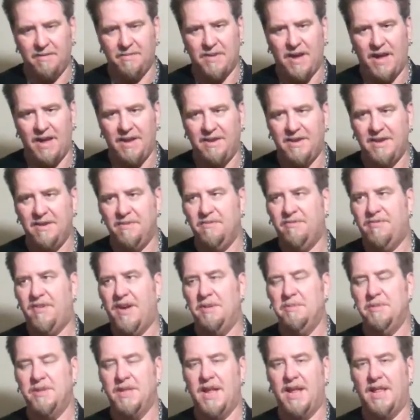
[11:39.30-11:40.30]
I didn't
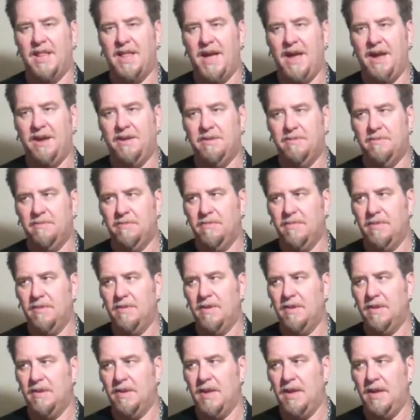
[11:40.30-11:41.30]
find one that I liked,
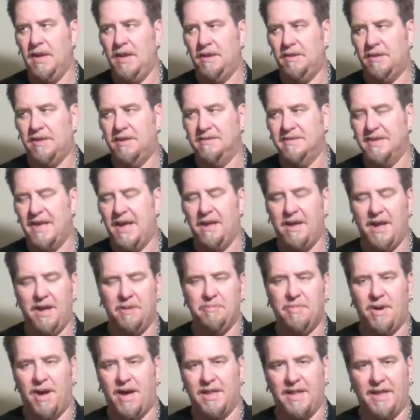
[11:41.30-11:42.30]
and because I
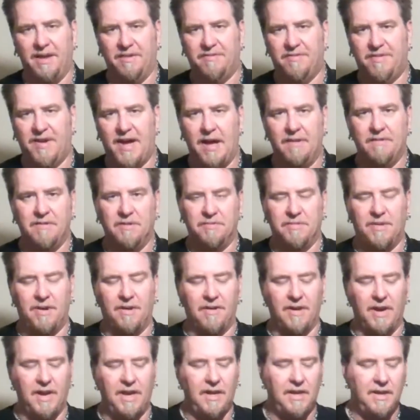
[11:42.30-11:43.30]
bought like 5 of them
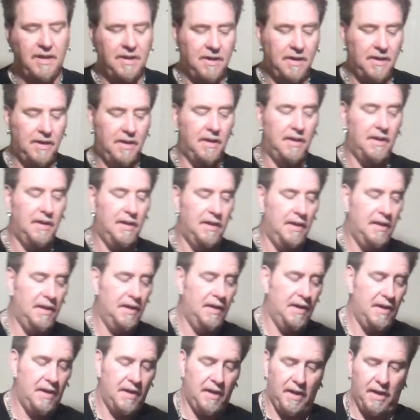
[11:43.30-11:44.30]
already.
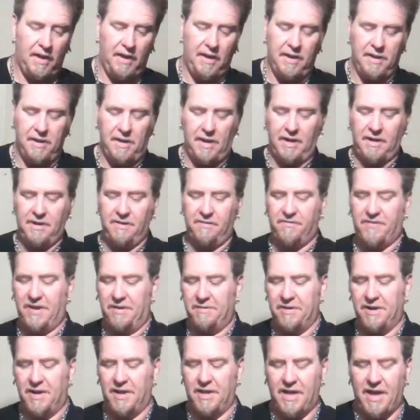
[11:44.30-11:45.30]
And I didn't find
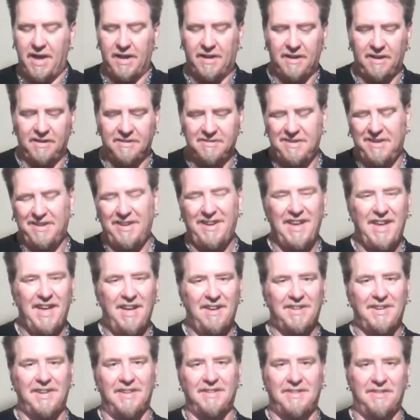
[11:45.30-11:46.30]
one I liked. I said, yeah,
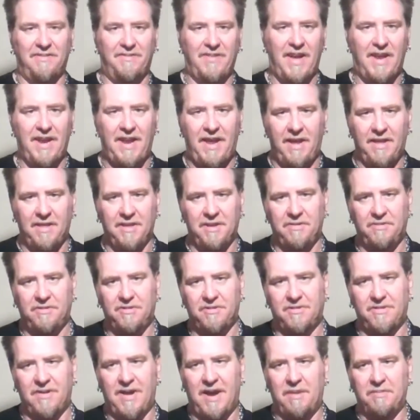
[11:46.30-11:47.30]
I'll get the Van Halen
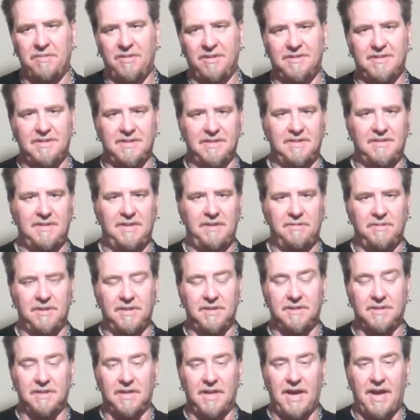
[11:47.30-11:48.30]
strap just to see what
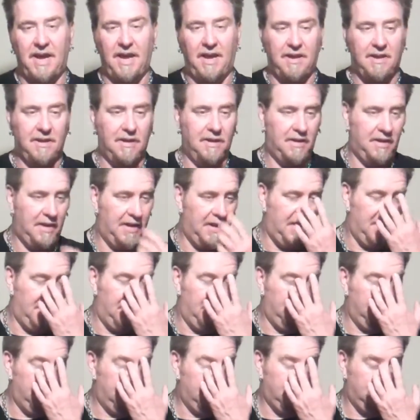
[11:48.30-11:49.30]
it's like. And
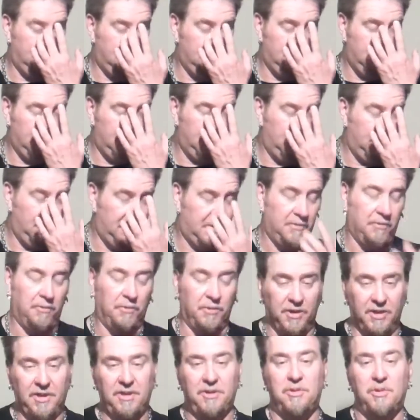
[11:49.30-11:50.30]
it's
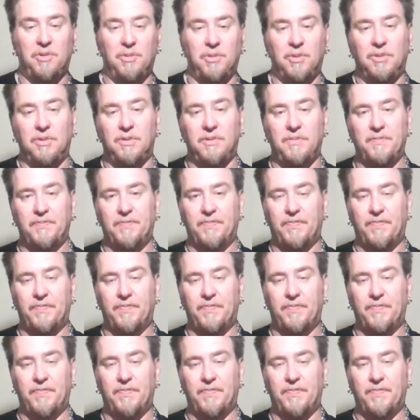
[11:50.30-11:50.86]
really cool.